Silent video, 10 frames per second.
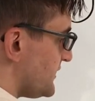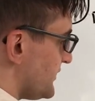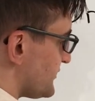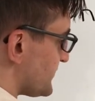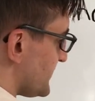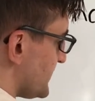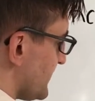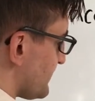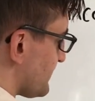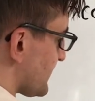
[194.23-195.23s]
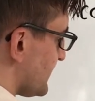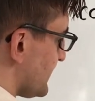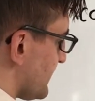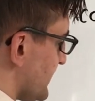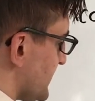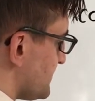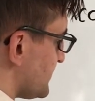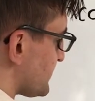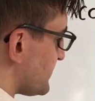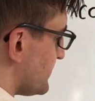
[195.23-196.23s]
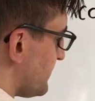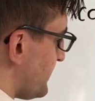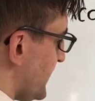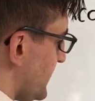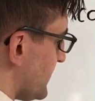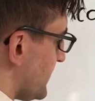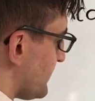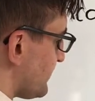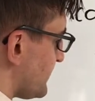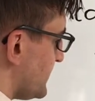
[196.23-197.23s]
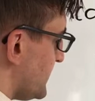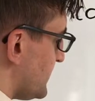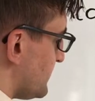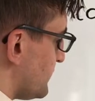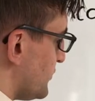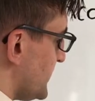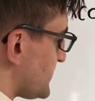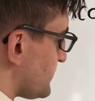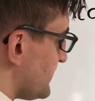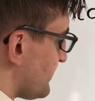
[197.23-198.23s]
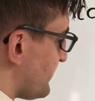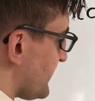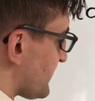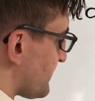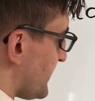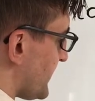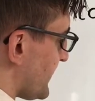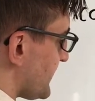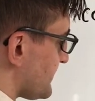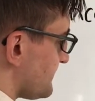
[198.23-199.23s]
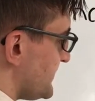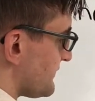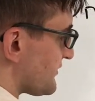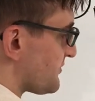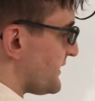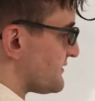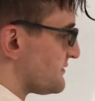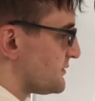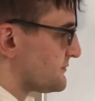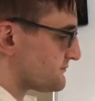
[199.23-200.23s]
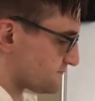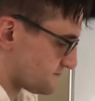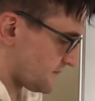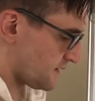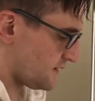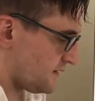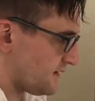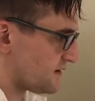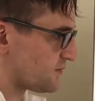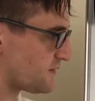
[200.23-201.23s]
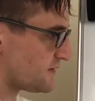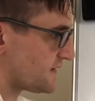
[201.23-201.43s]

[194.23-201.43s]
Usually a secondary emotional payoff, which we fix by being responsible. That's when you're